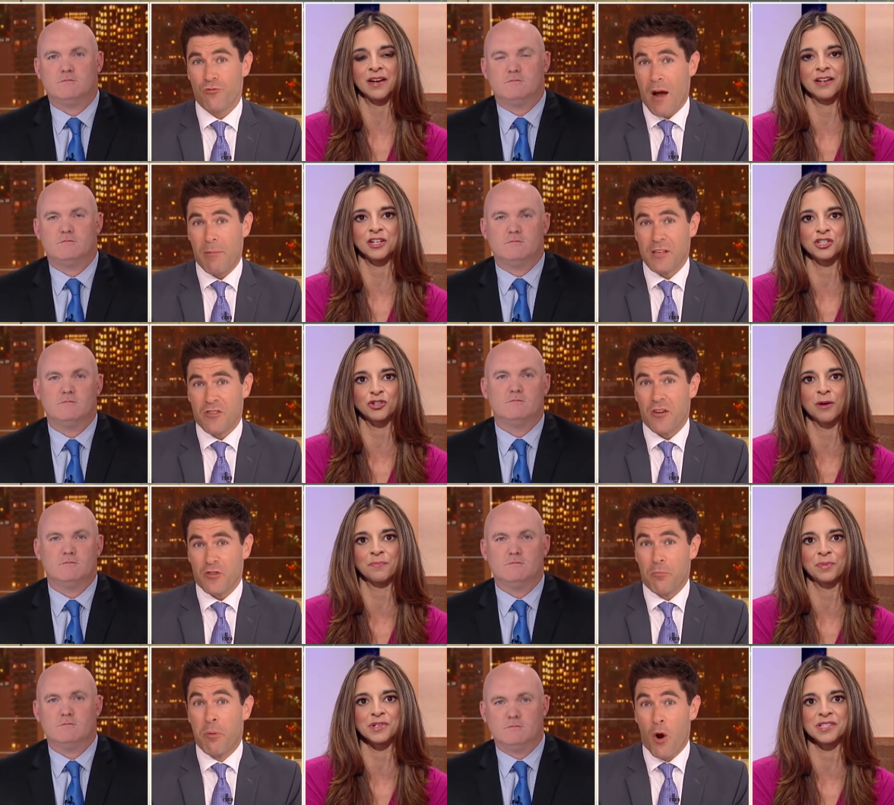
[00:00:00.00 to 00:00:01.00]
Speaker 1: Romney's
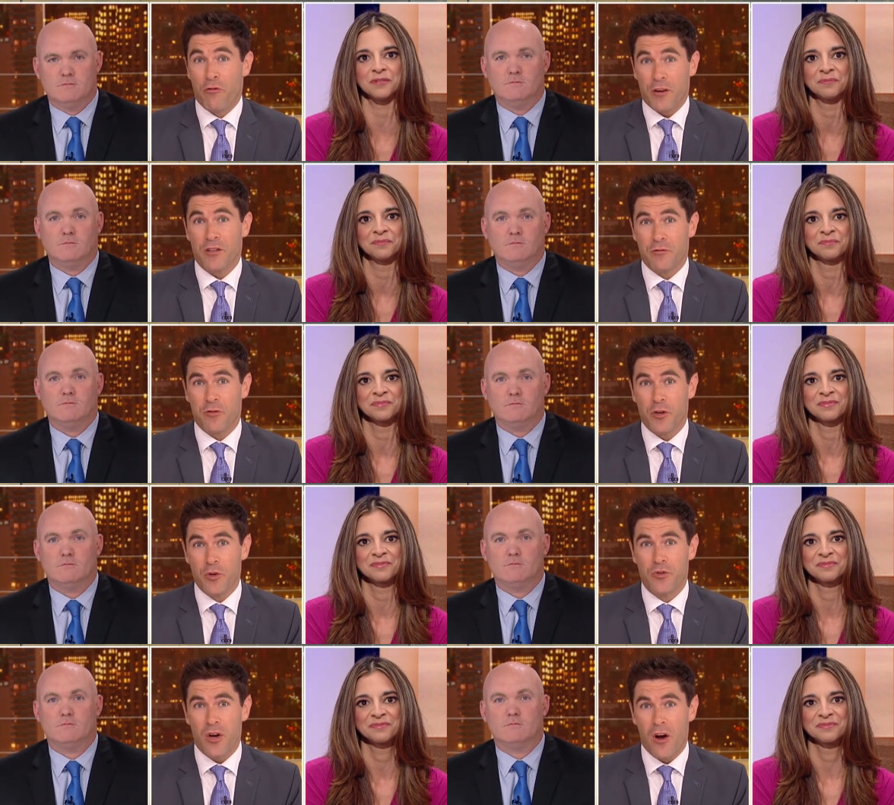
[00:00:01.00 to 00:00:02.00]
also person. perfect for
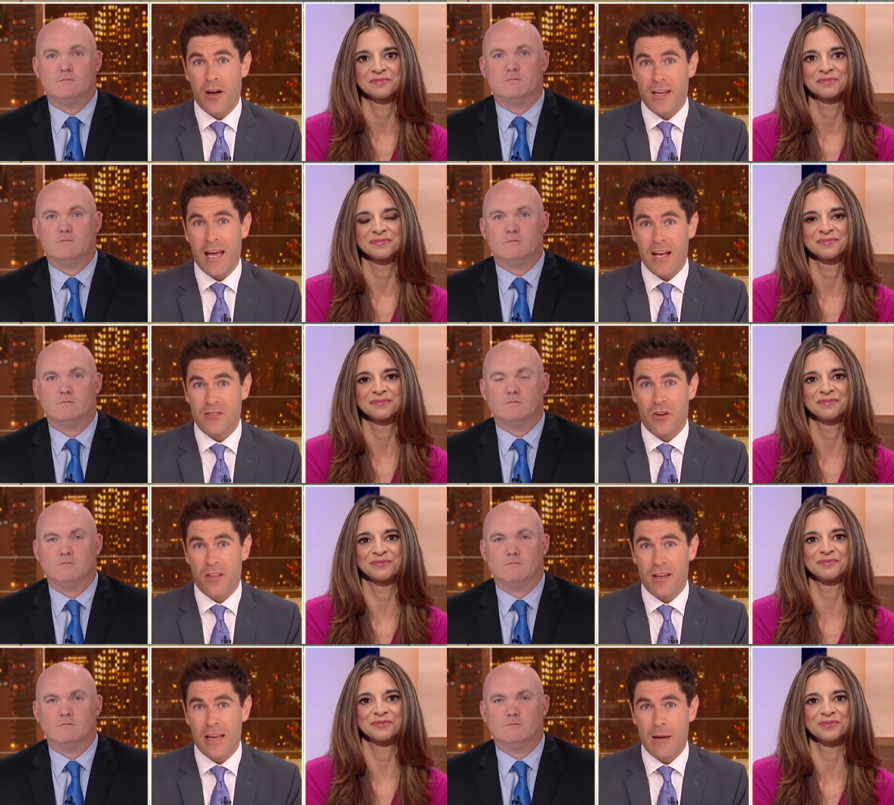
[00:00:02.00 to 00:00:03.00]
Utah, and he has all
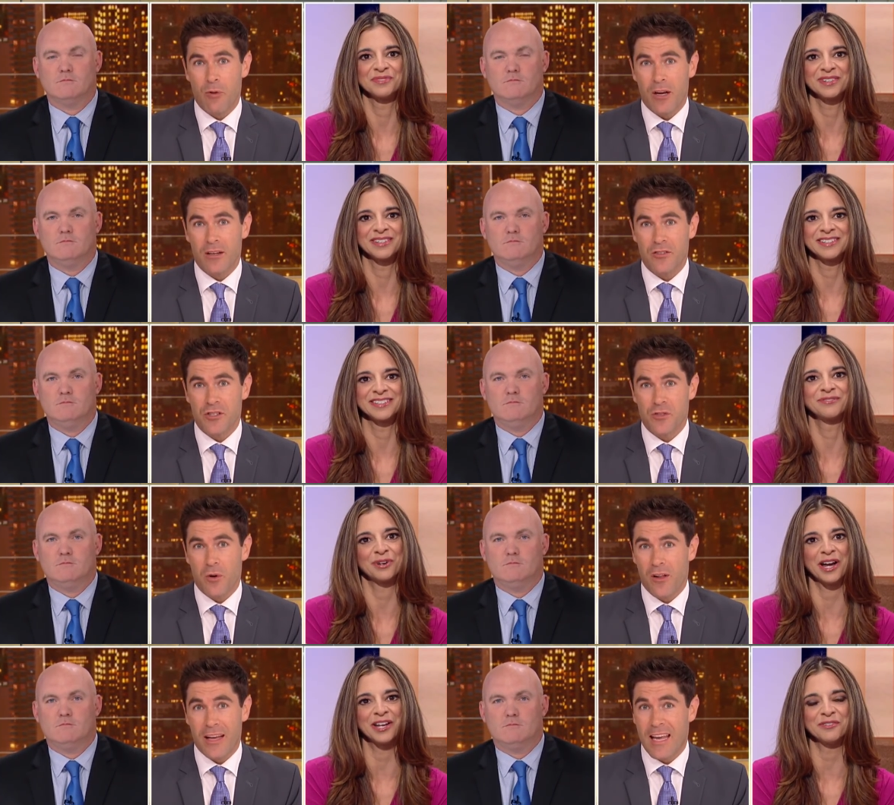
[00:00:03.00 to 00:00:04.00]
that name recognition as
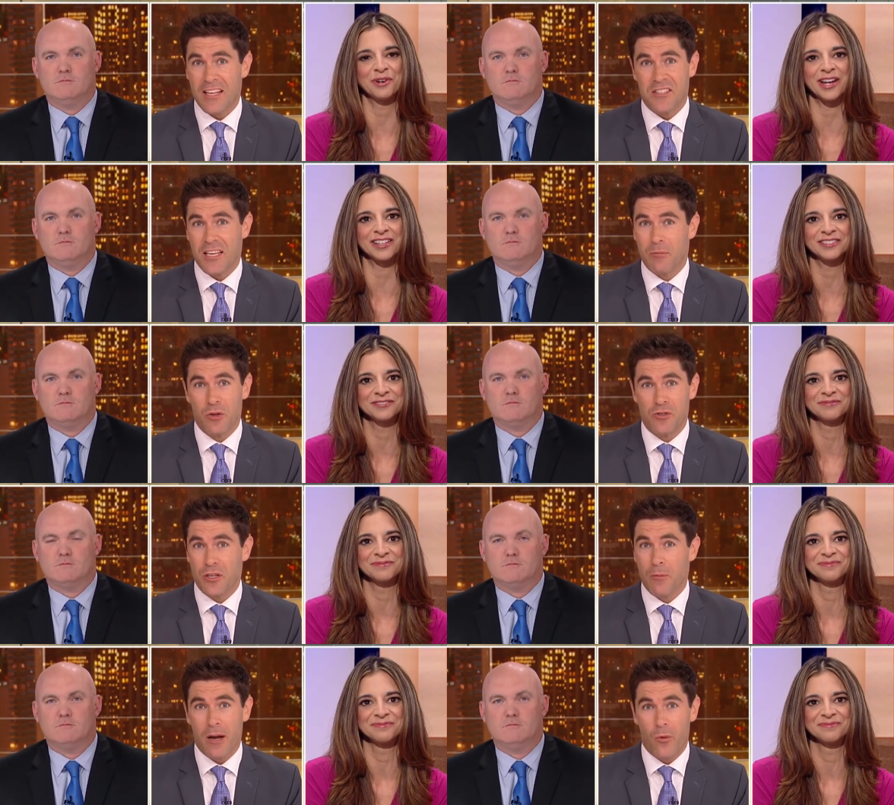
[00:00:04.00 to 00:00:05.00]
well. Right, I can't right. see him losing
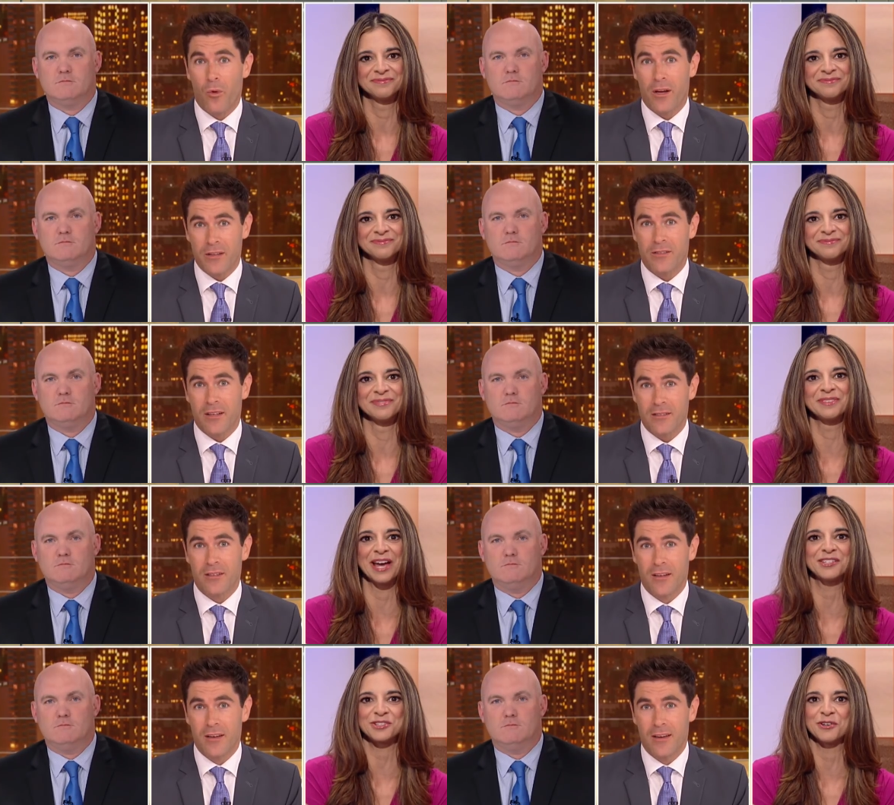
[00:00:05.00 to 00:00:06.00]
no matter what he says.
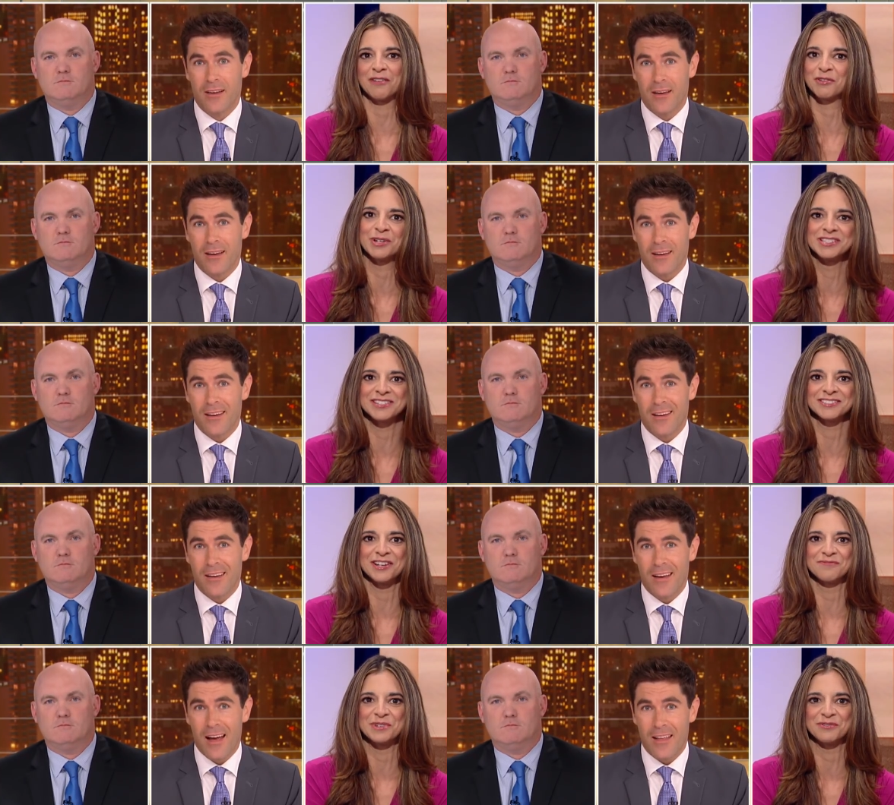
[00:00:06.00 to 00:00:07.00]
that's
Speaker 2: true. Everyone does
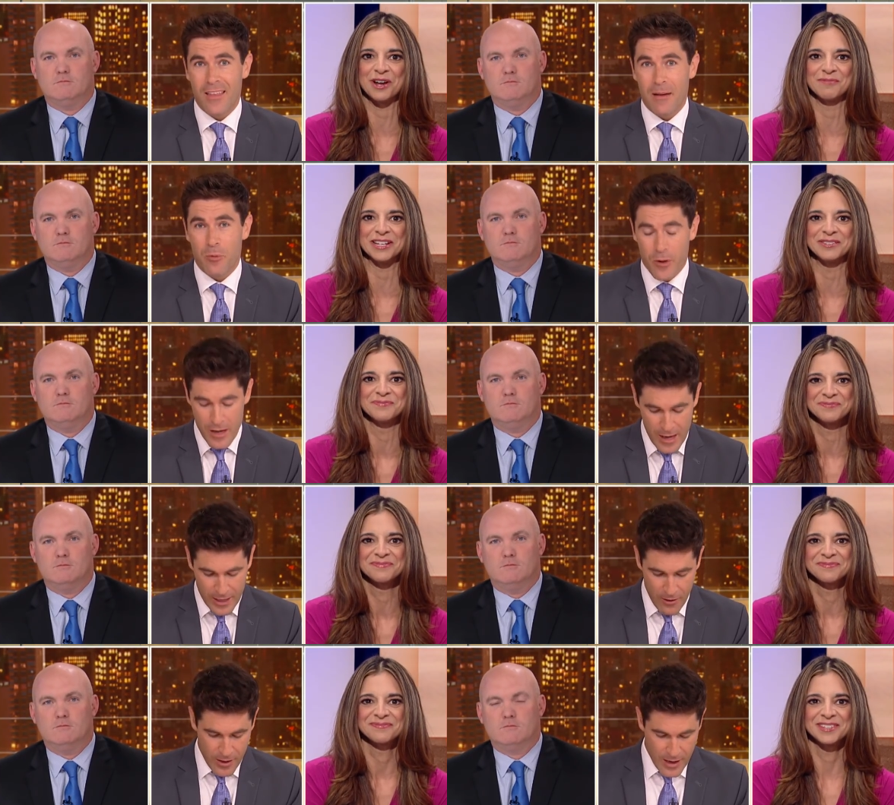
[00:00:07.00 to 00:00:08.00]
love Mitt At Romney. That point,
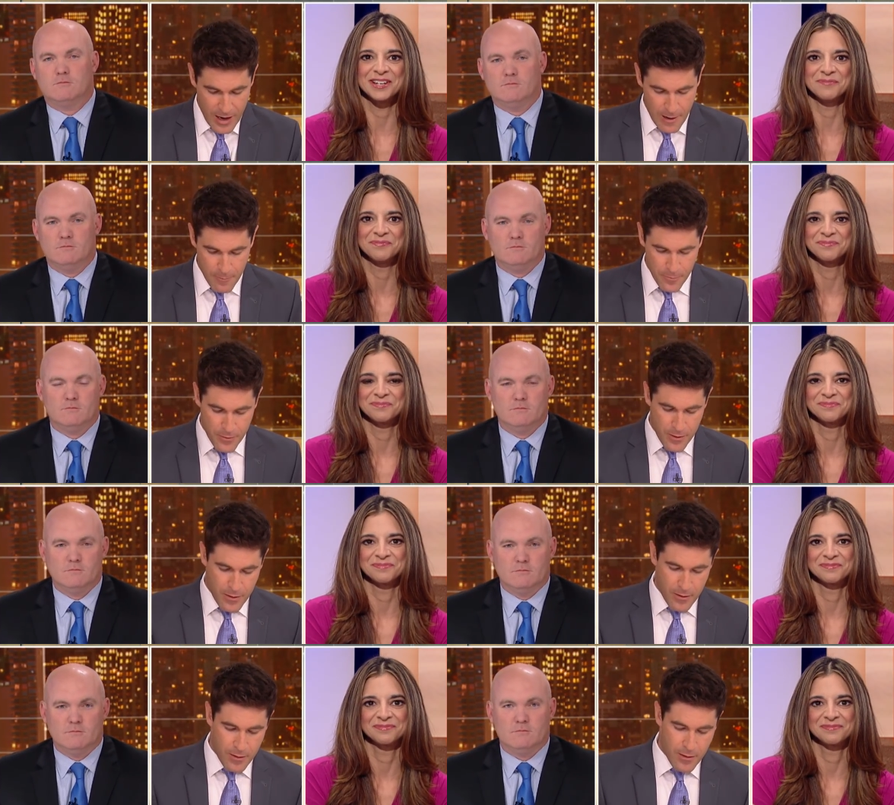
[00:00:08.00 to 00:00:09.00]
Speaker 1: point. um,
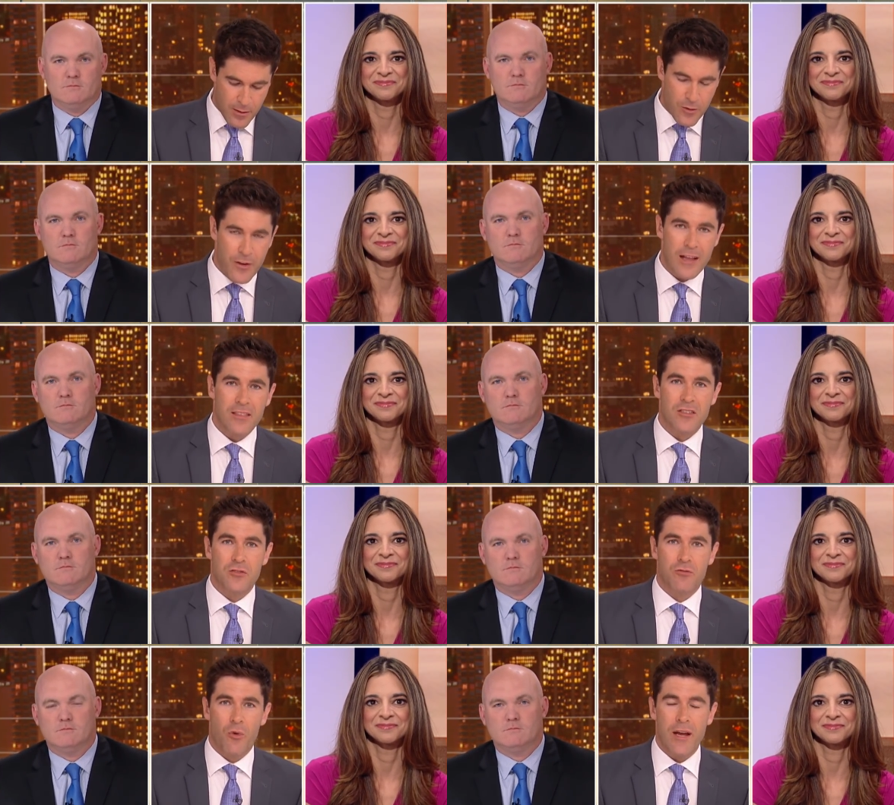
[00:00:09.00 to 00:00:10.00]
you've got this
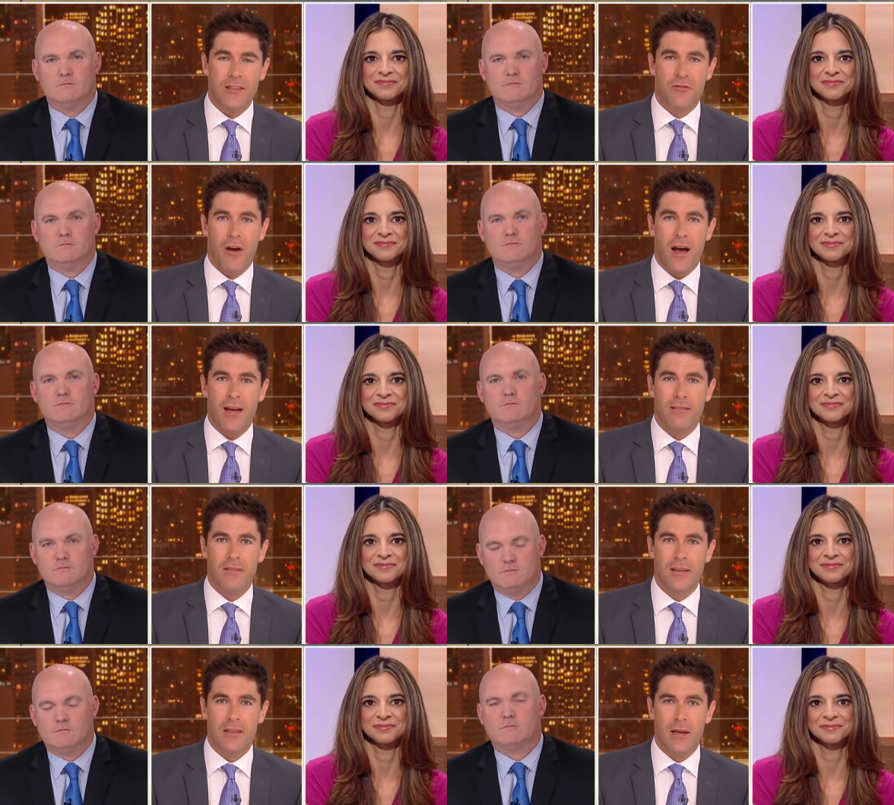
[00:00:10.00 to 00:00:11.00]
great divide
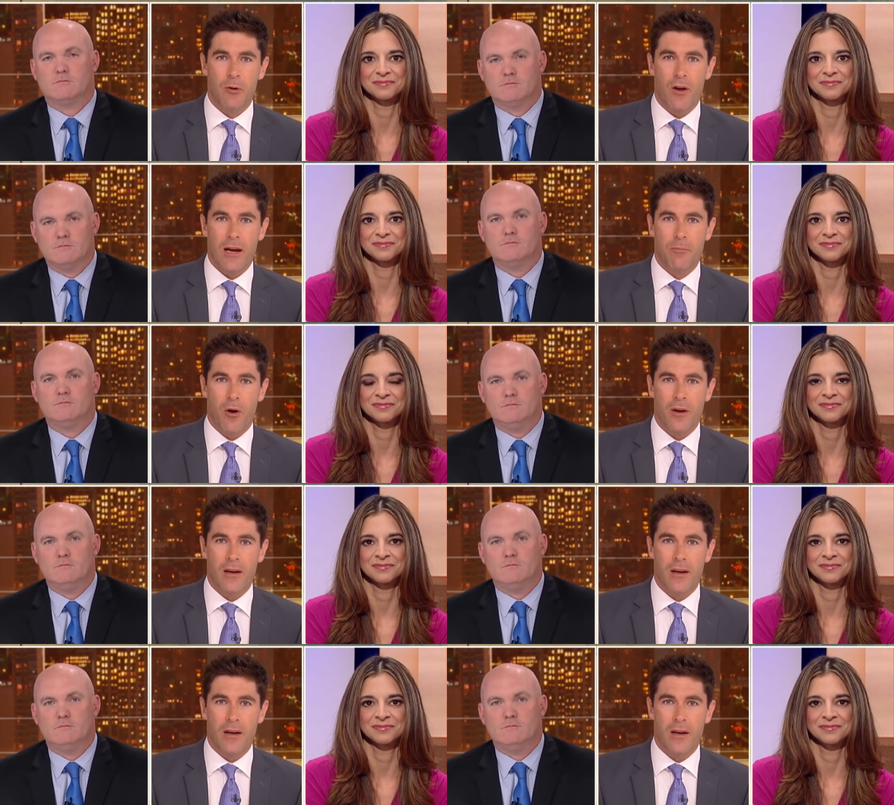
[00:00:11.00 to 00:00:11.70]
in the Democratic Party